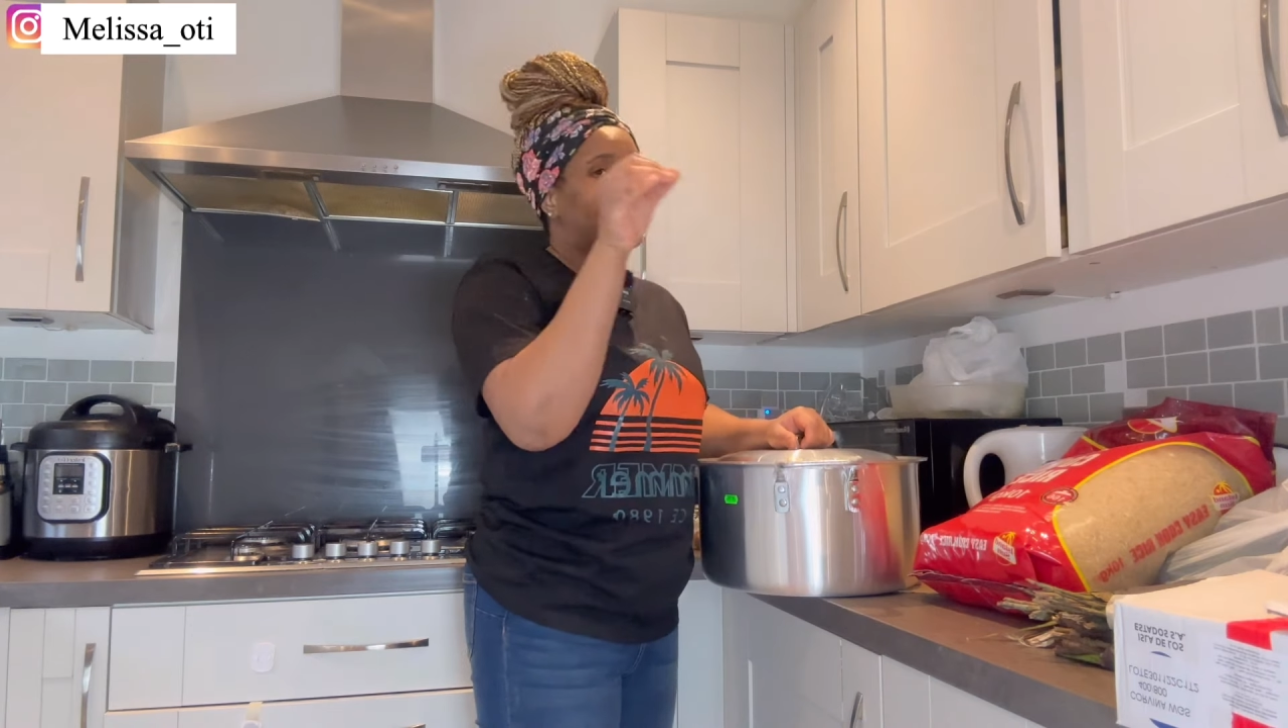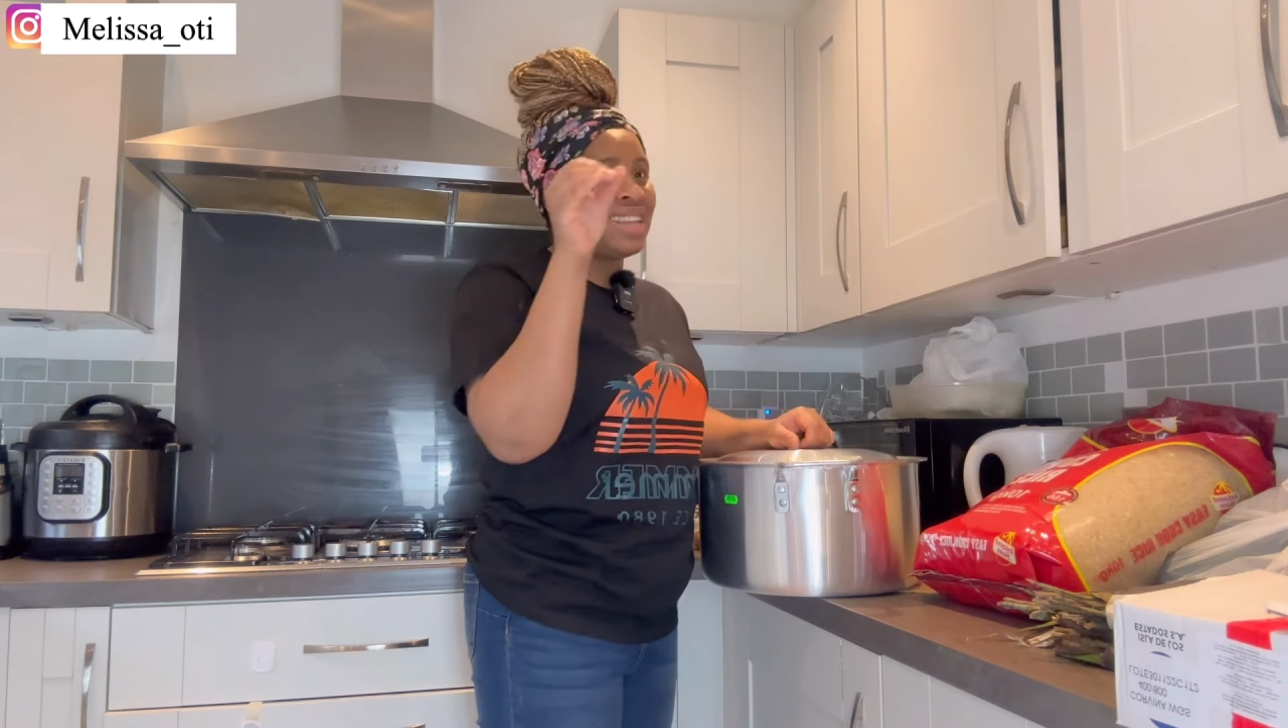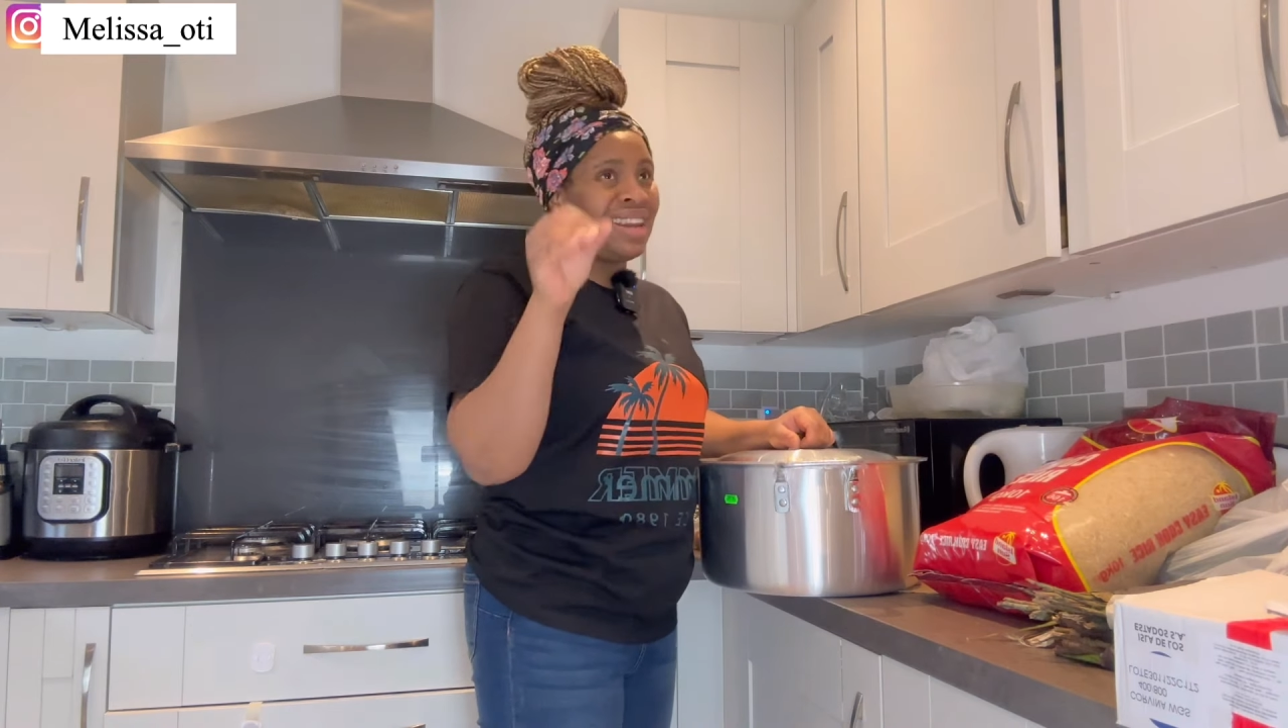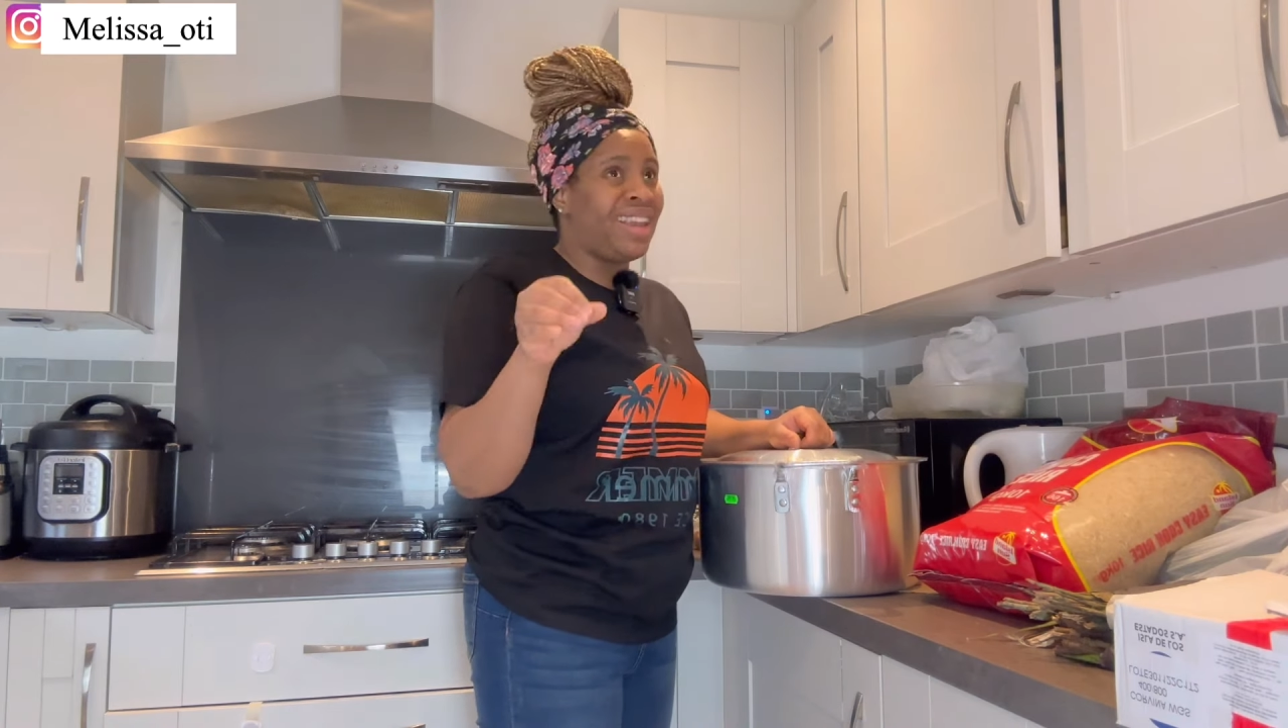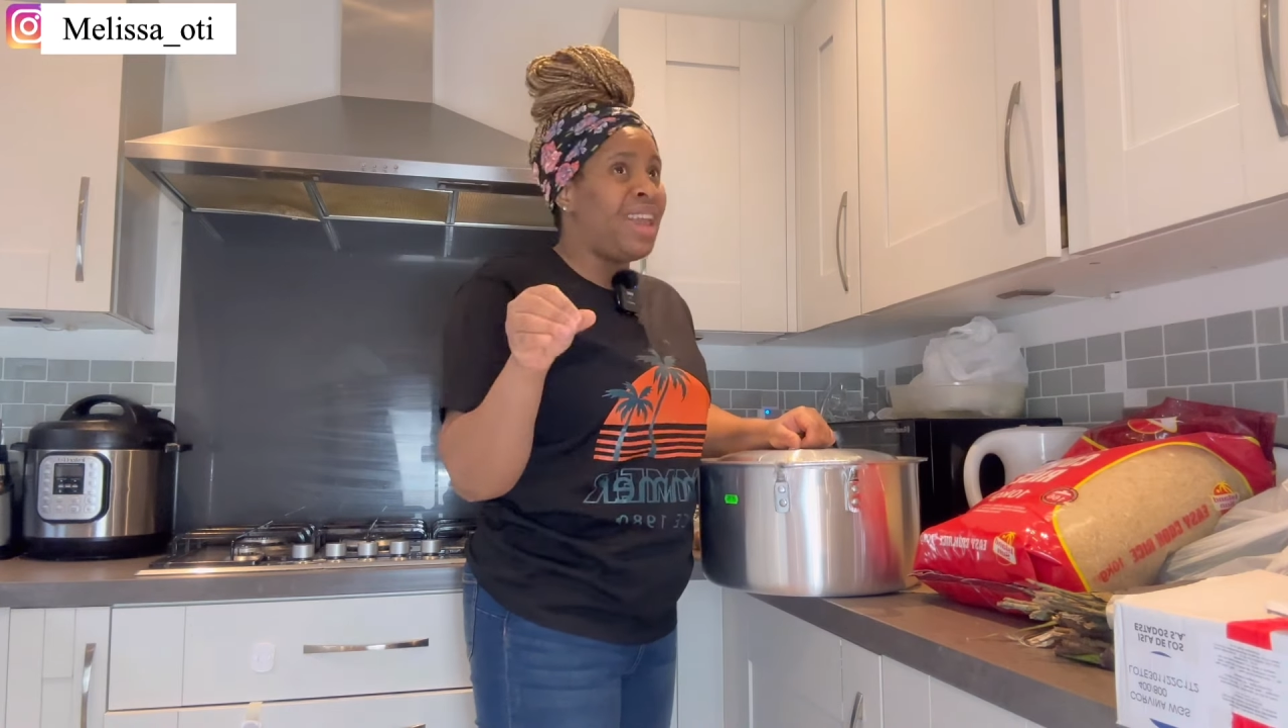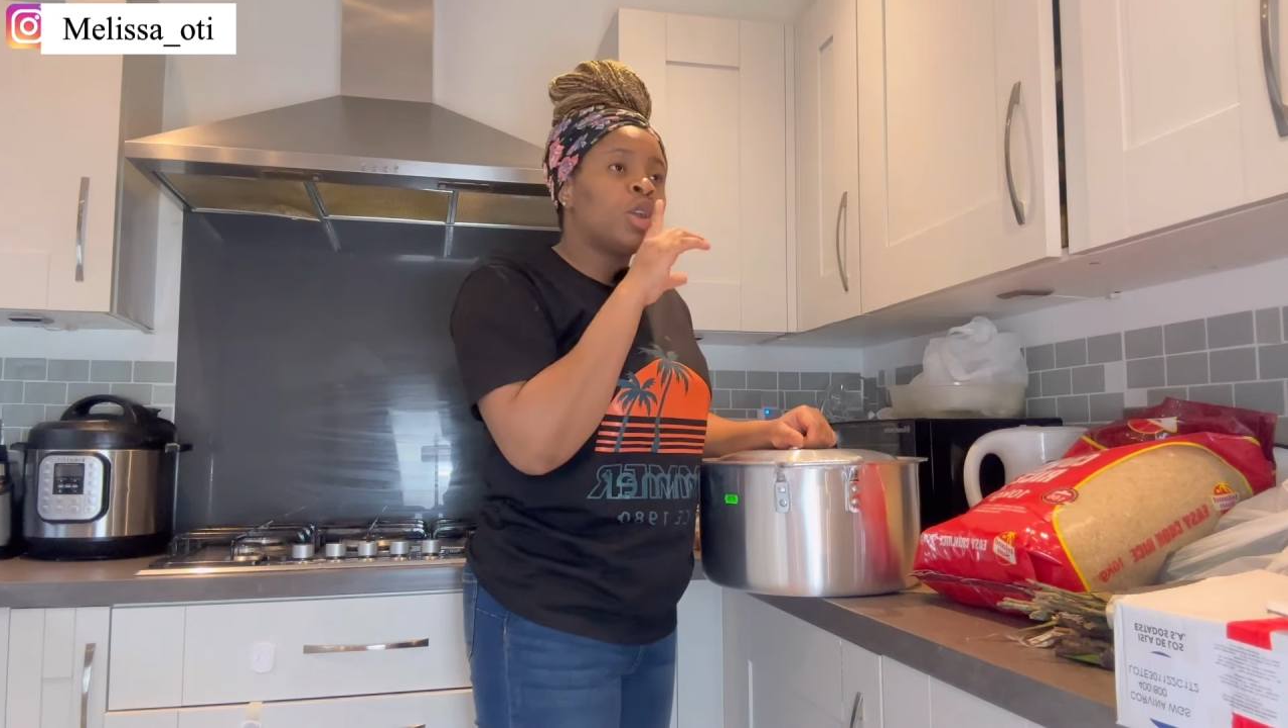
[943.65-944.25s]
is clear,